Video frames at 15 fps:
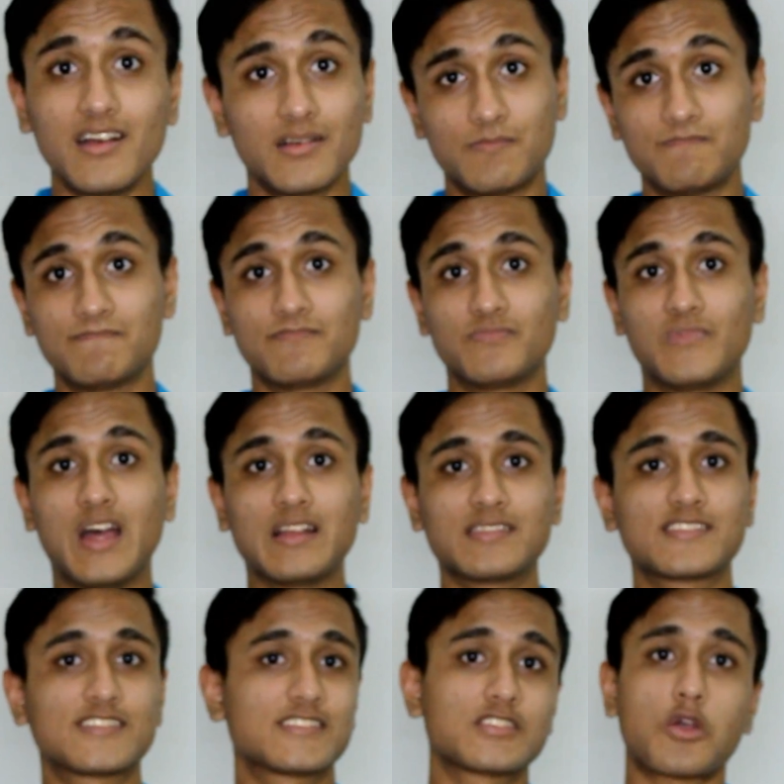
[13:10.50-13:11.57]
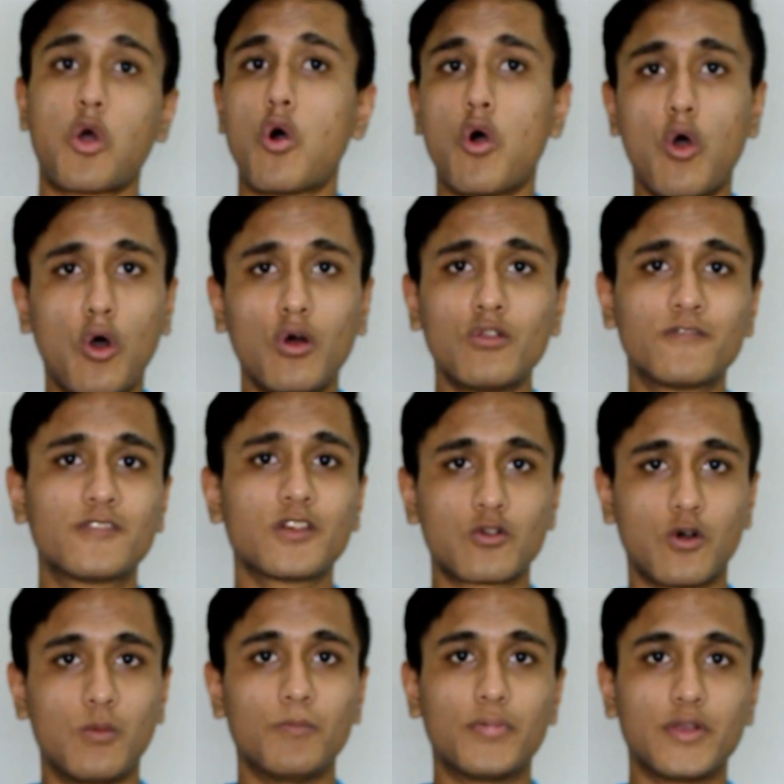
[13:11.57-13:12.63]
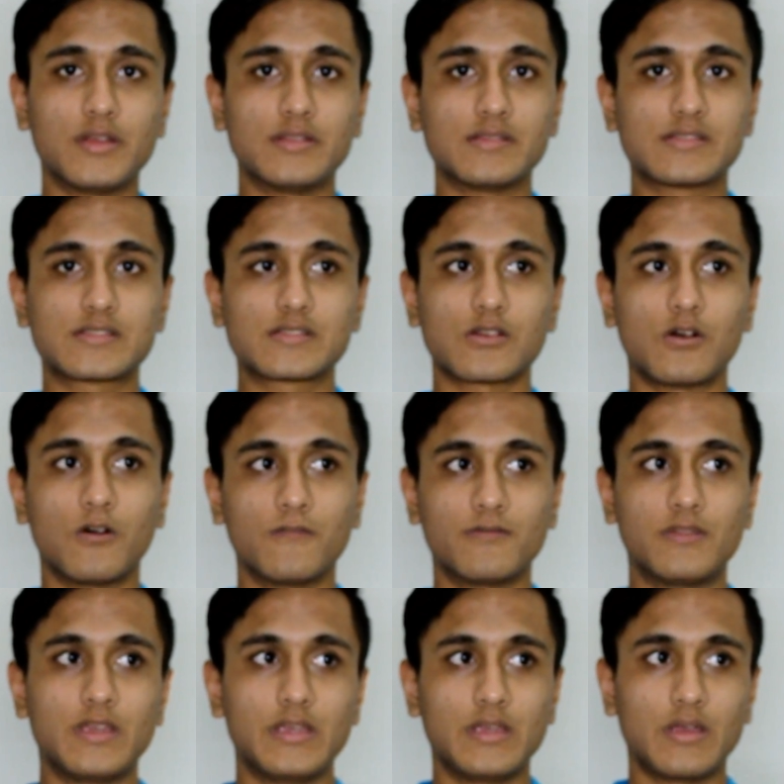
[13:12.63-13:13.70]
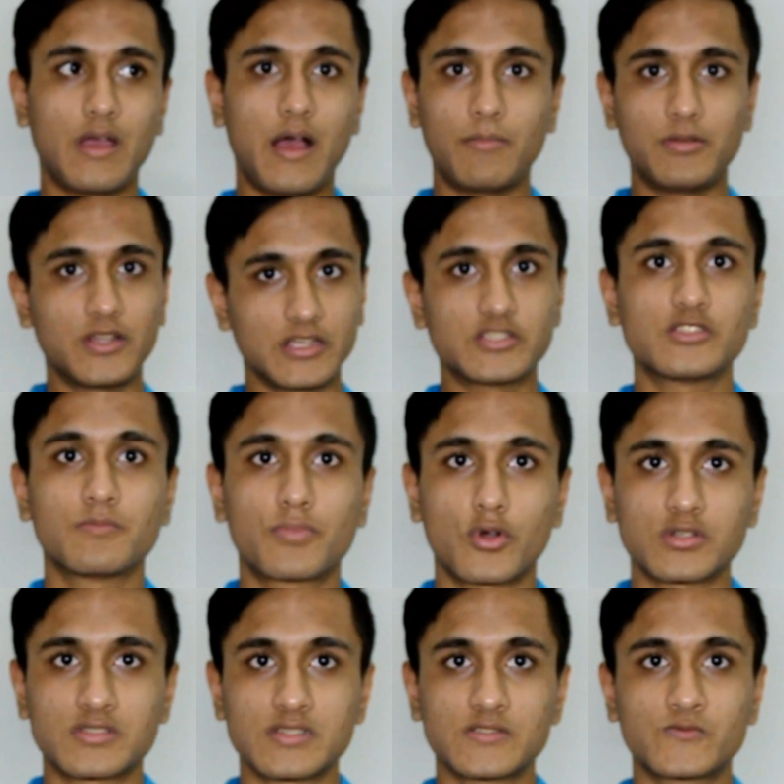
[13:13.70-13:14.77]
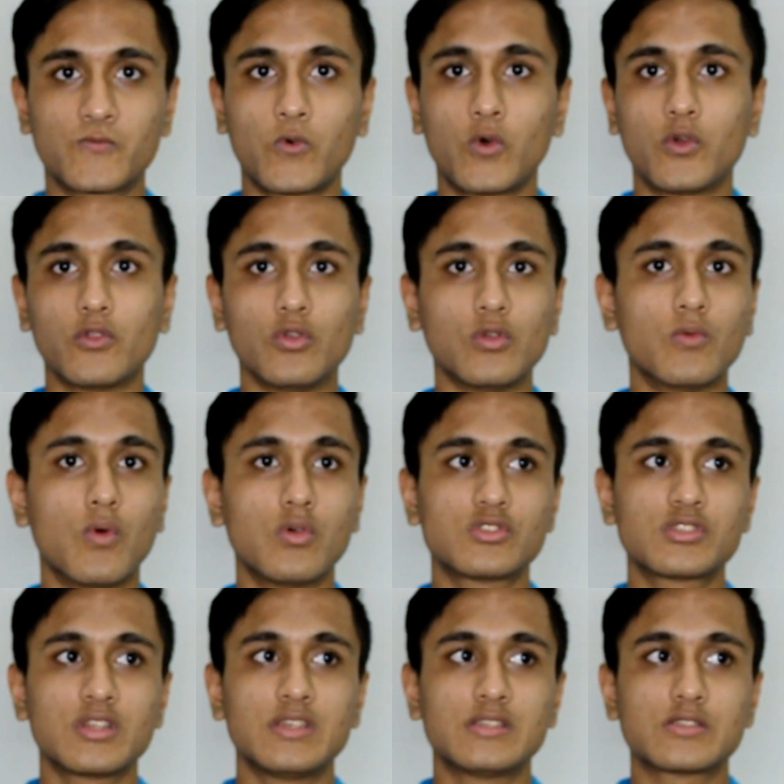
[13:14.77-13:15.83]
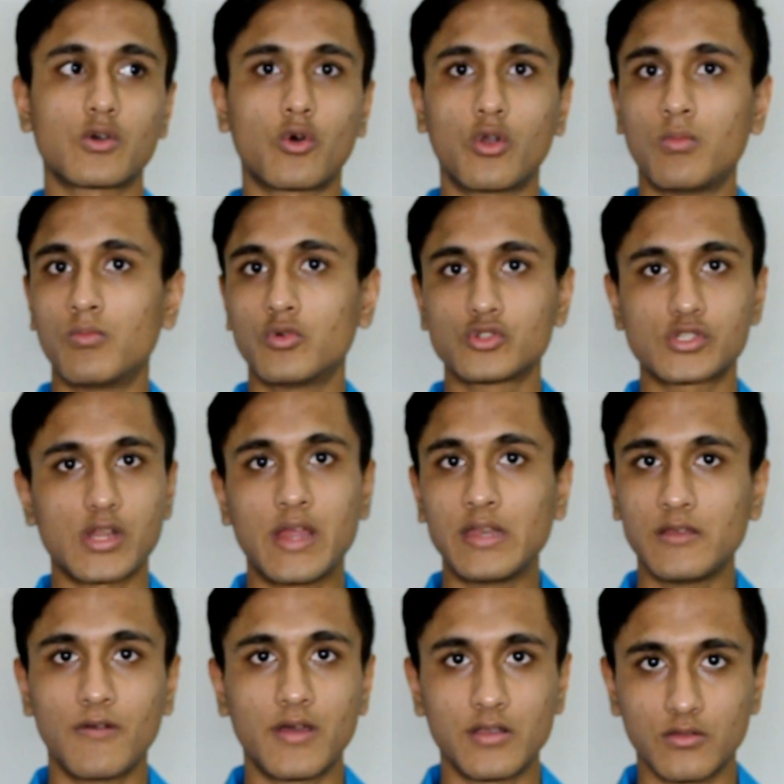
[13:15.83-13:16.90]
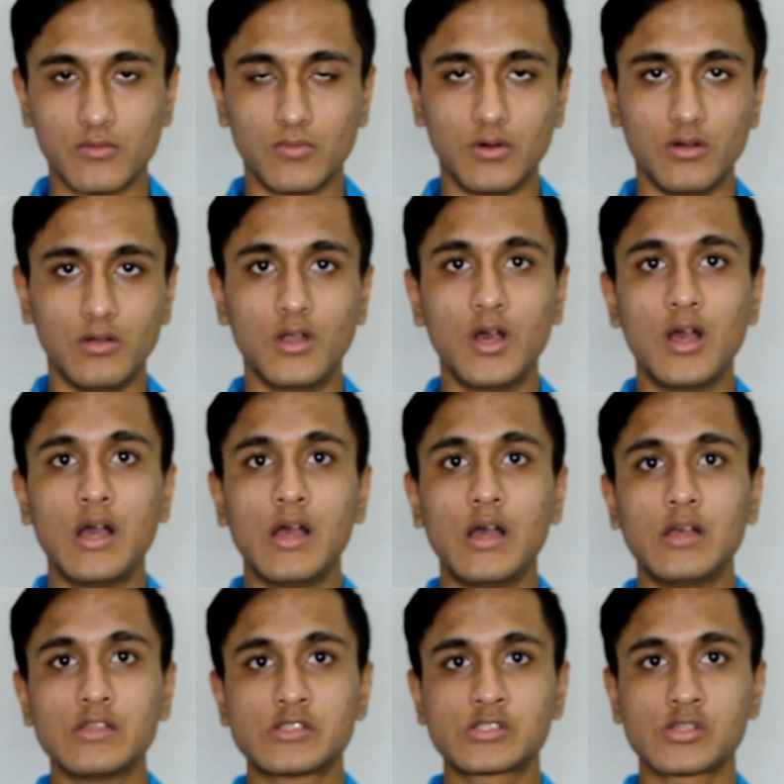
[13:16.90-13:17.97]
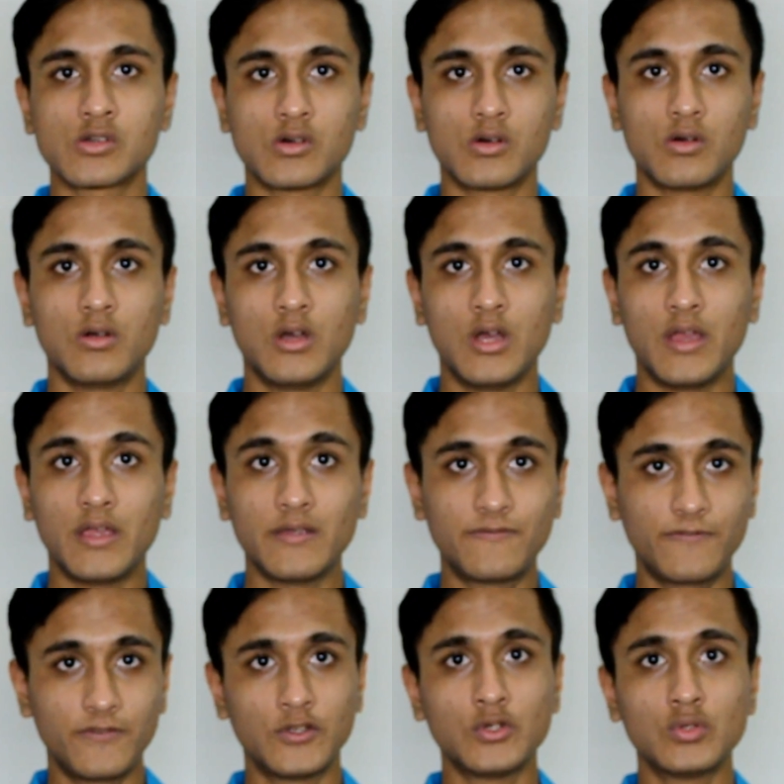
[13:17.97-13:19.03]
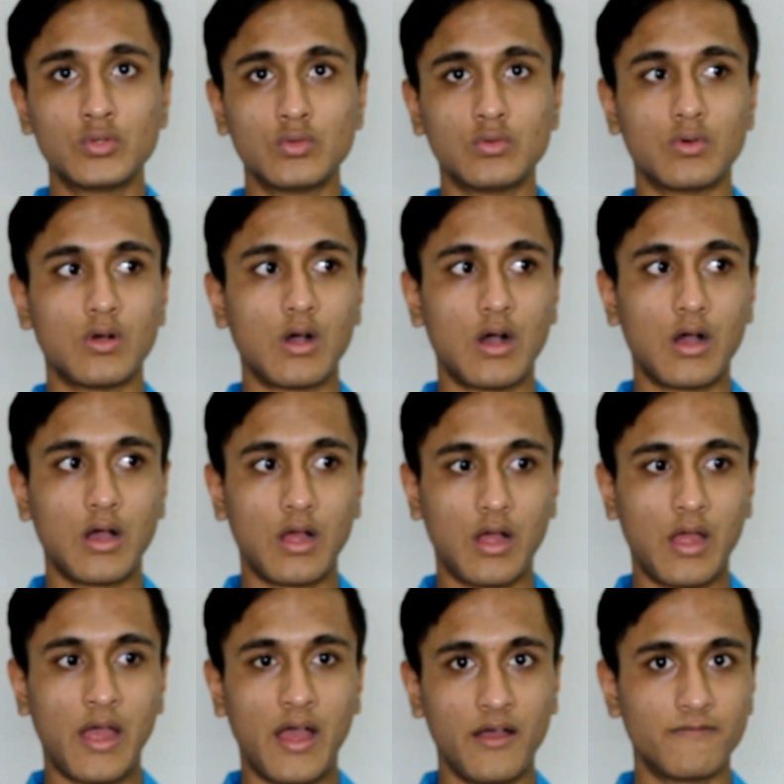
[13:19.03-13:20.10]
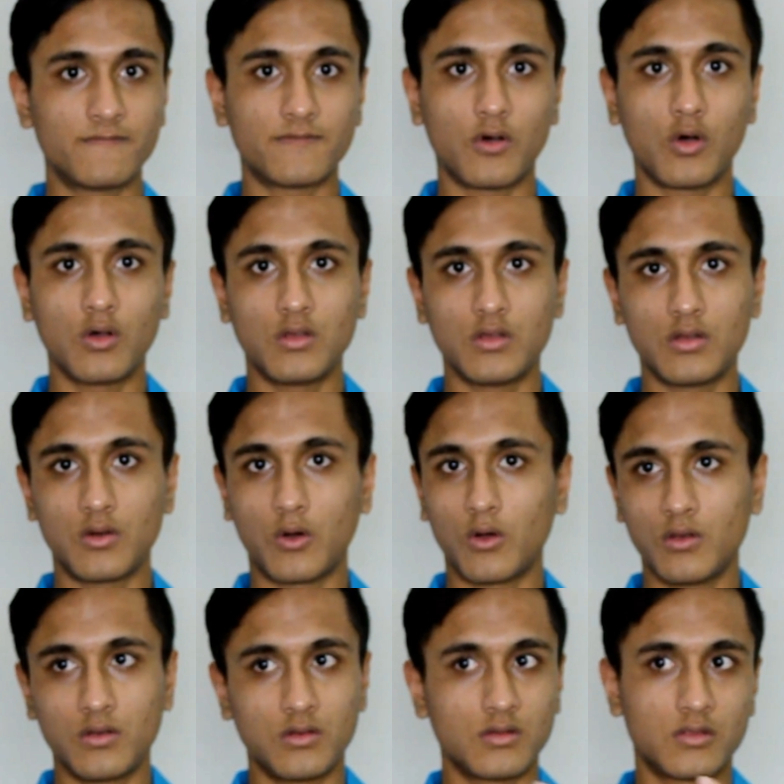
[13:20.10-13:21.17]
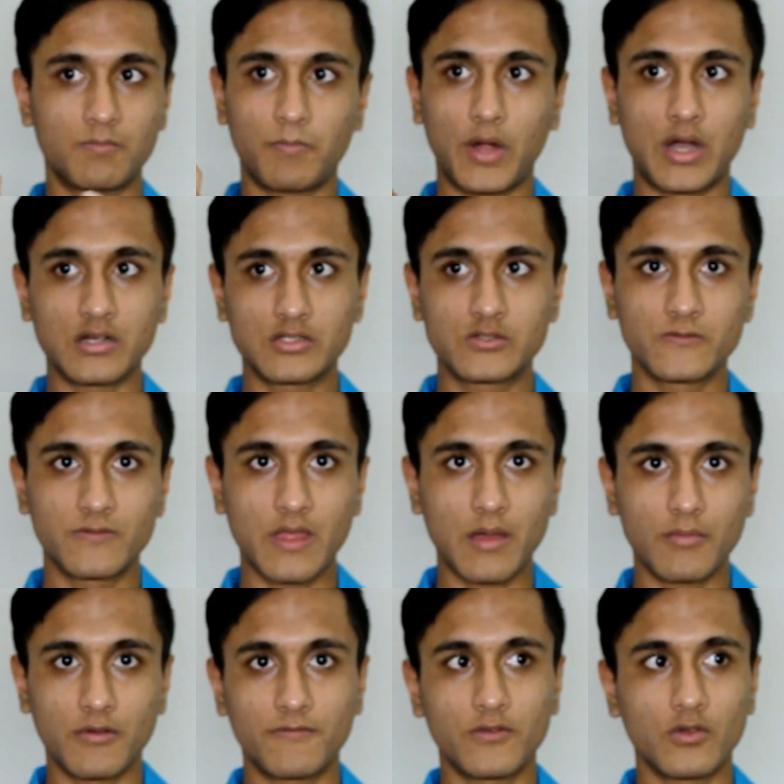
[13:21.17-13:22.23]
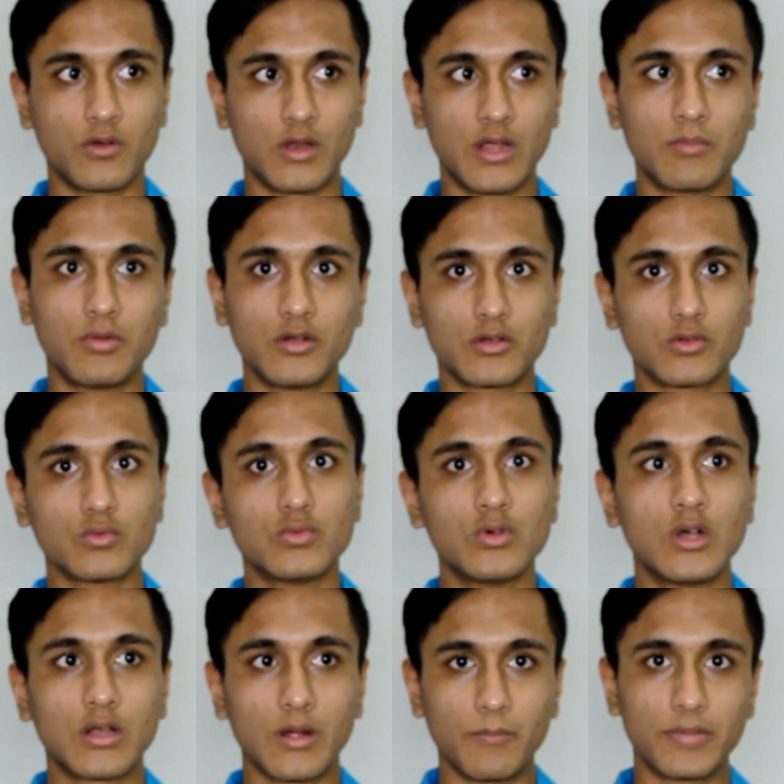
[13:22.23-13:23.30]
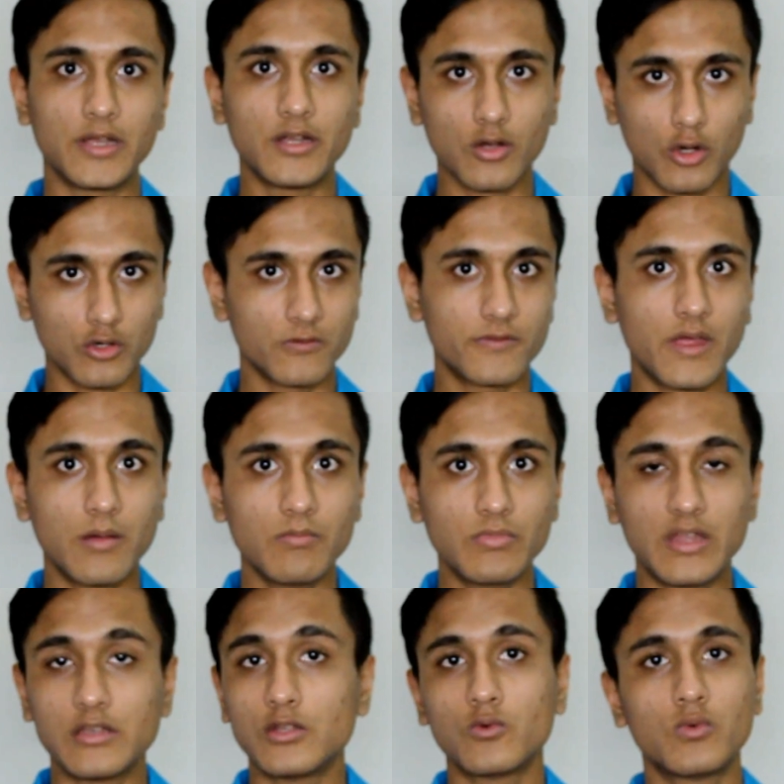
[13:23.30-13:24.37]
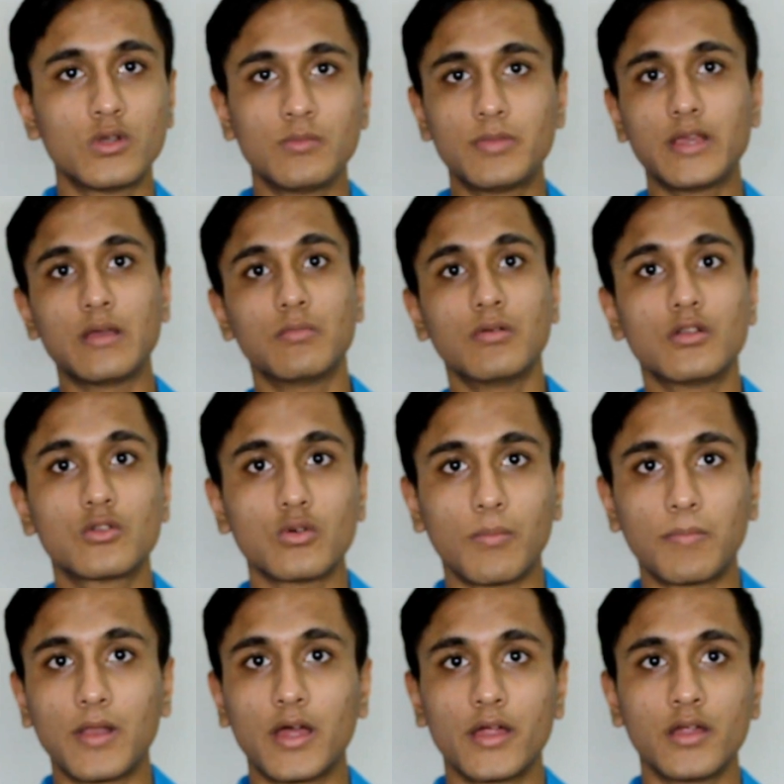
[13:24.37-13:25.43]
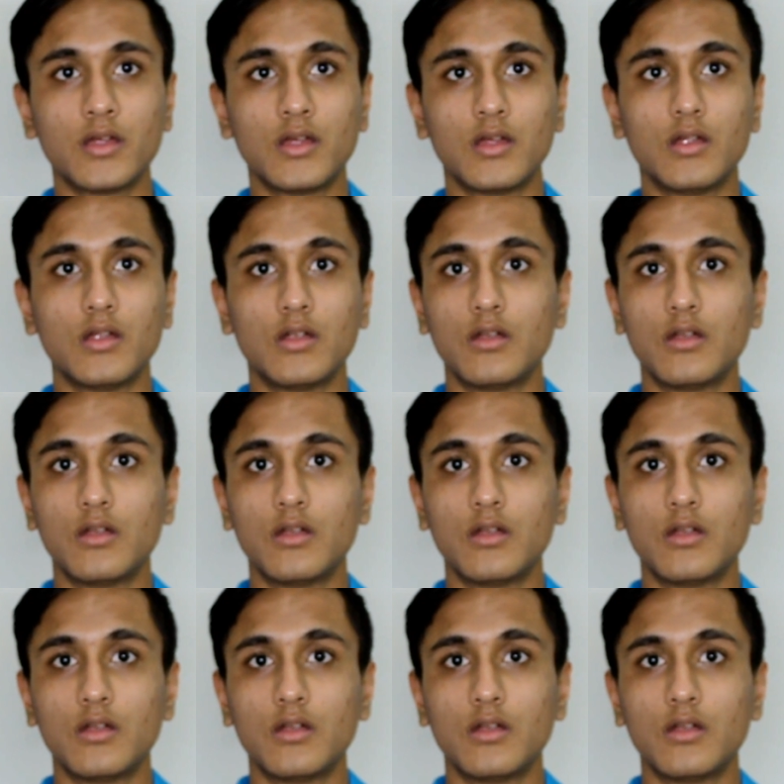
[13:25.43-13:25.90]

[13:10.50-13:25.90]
Yeah, that's all of the components of the application process for universities almost anywhere in the world. So if you have all parts of them, if you're able to complete all of them, then you will be able to apply